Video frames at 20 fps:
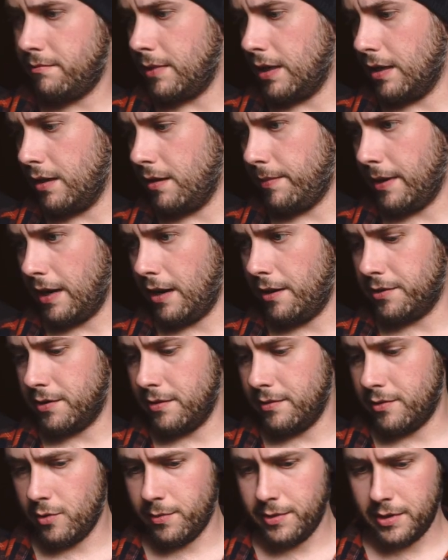uh,
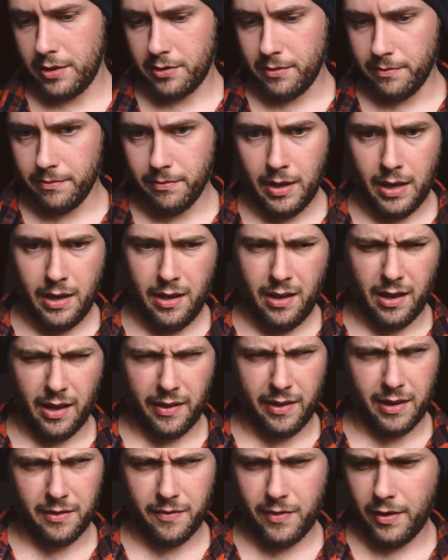Paterson Super System, I
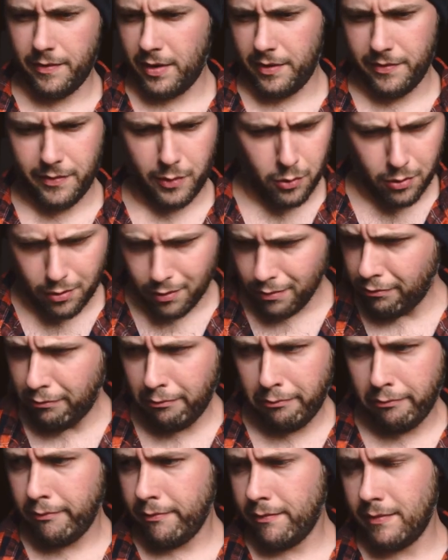think 54.
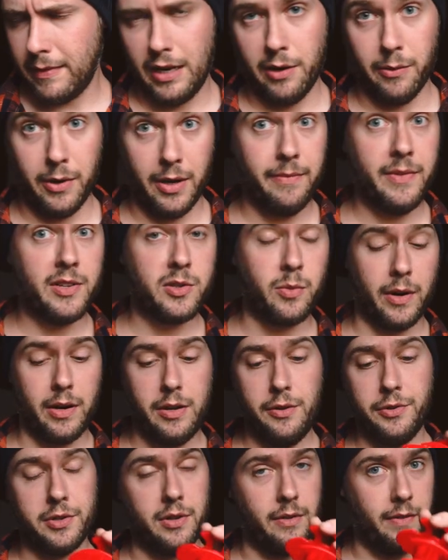Anyway, this is what I
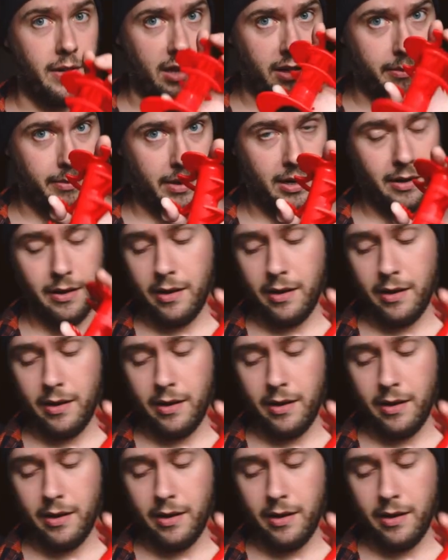use to develop